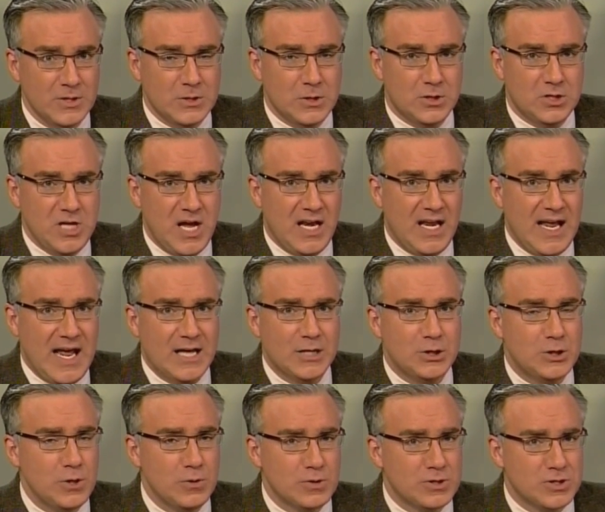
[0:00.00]
Mr. Cheney
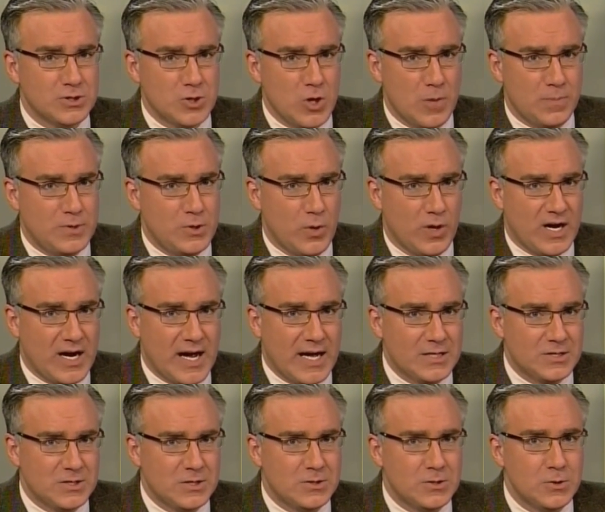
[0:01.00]
has usurped your
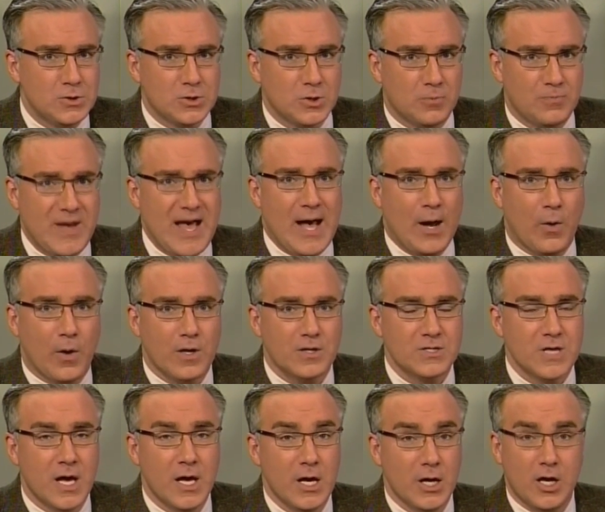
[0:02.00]
constitutional
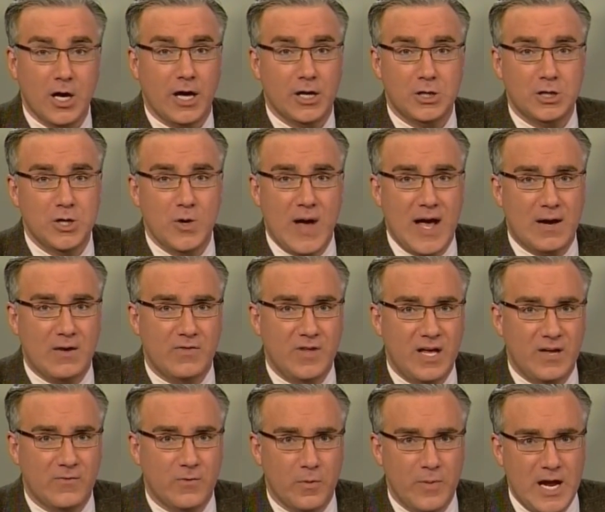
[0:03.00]
powers, cut you out of
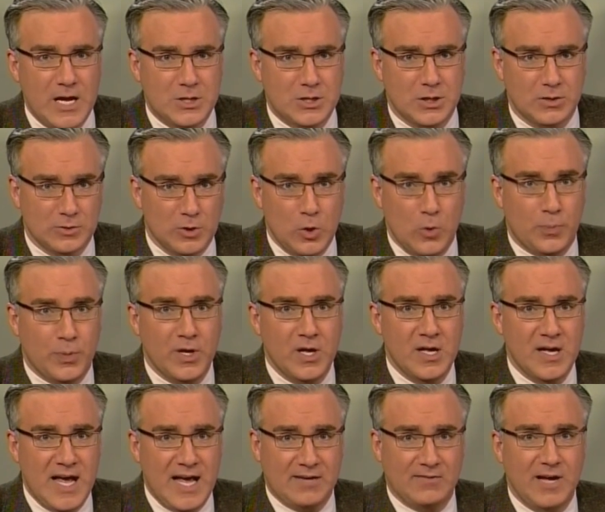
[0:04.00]
the information loop,
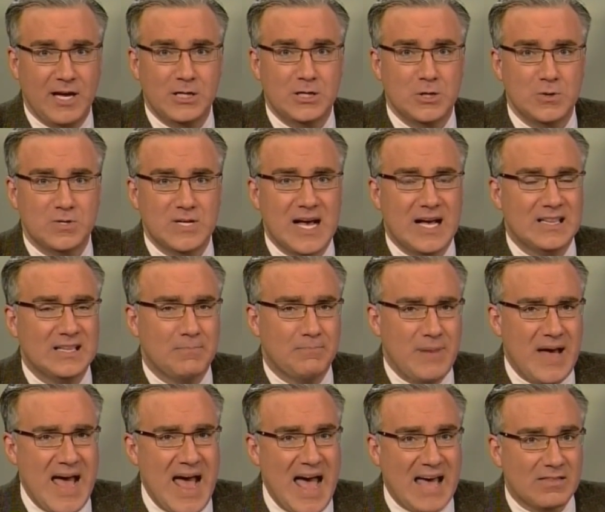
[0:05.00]
and led you down
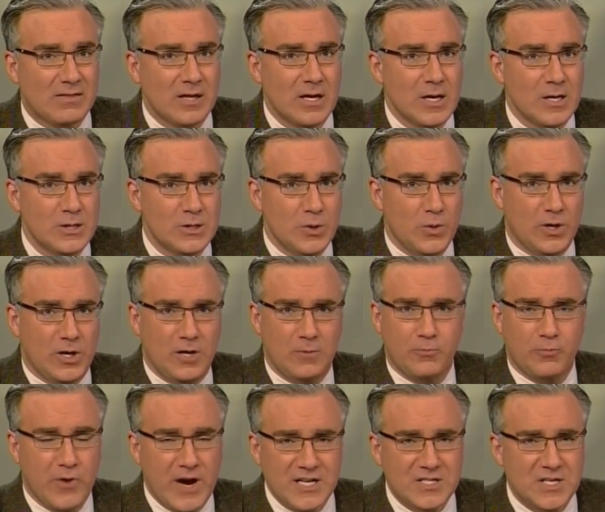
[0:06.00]
the path to an
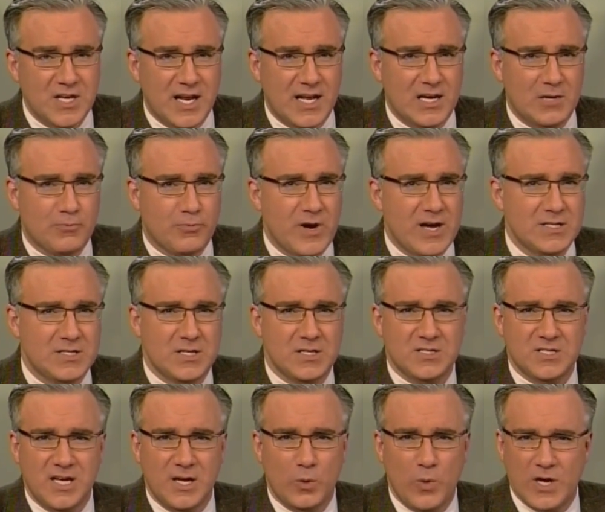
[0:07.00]
unprecedented
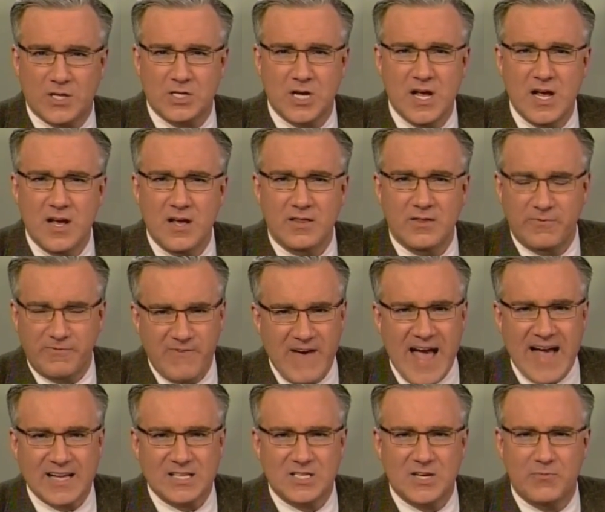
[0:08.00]
presidency in which the
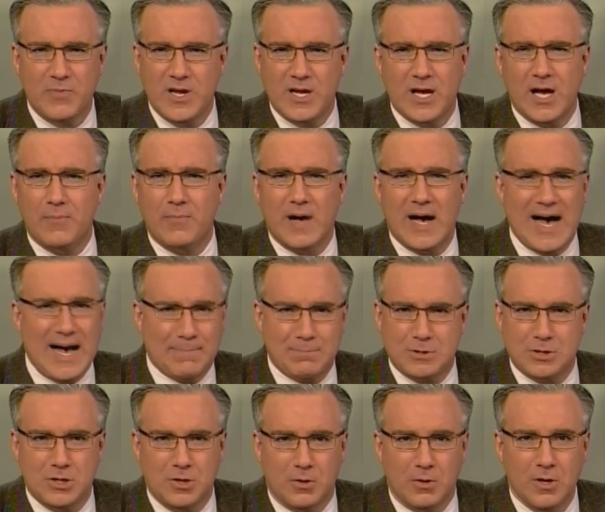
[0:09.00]
facts have become
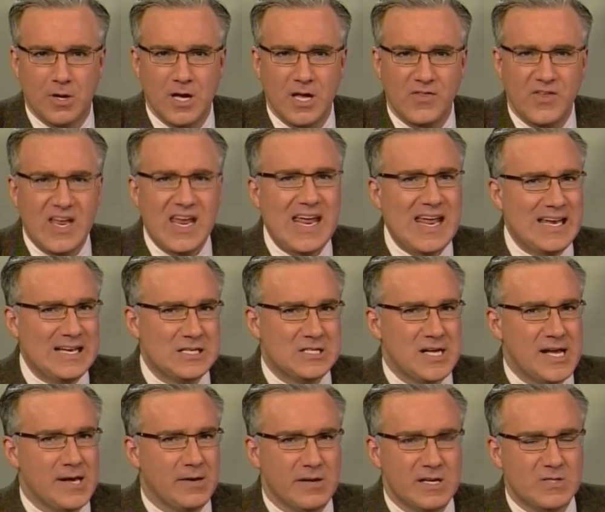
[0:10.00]
optional. The
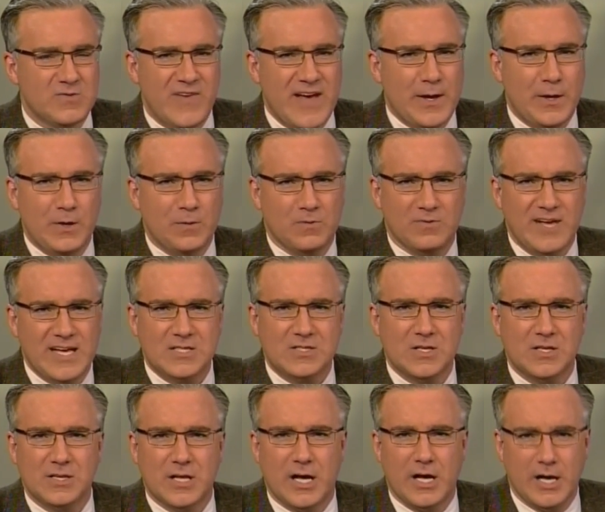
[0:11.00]
intel is valued
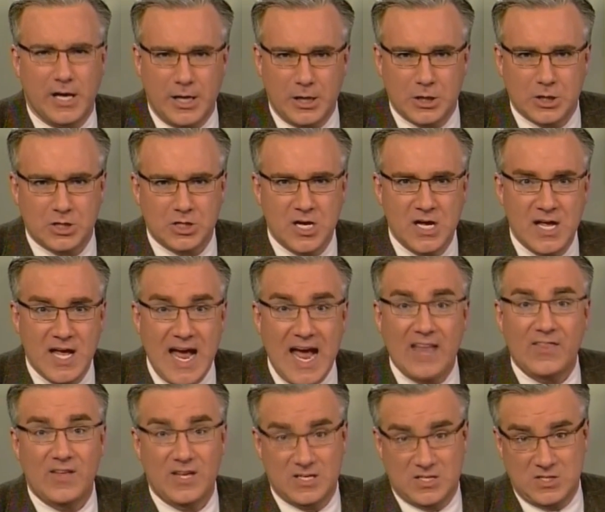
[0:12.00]
less than the hunch,
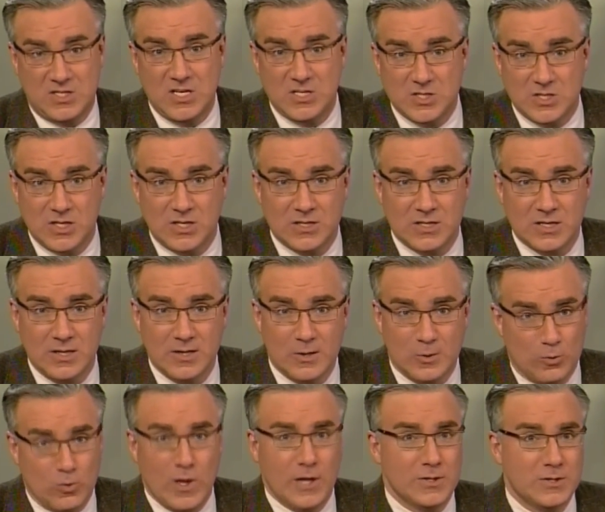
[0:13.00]
and the assistant
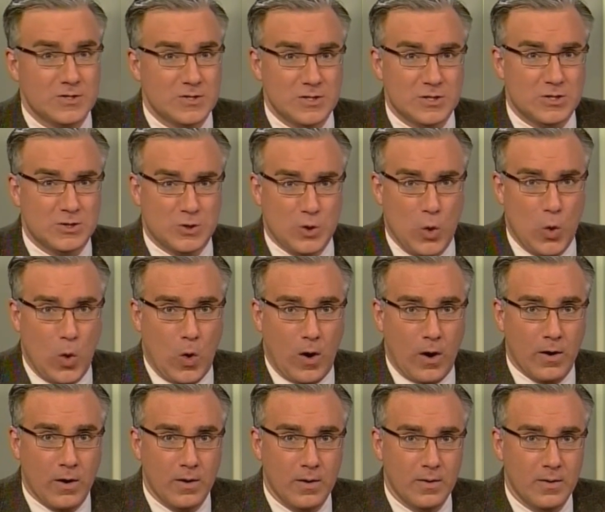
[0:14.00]
runs the
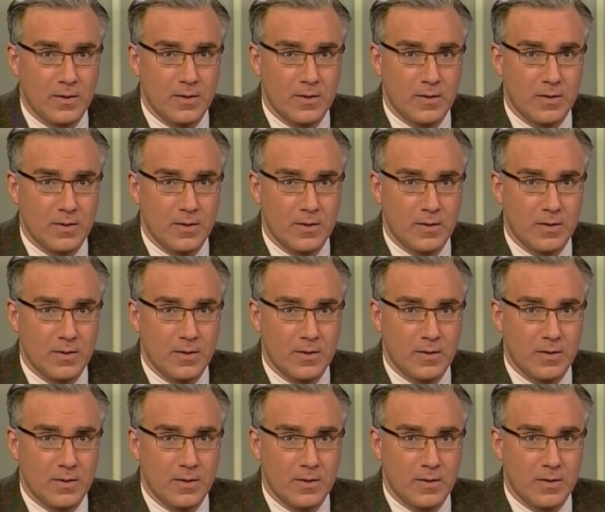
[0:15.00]
store.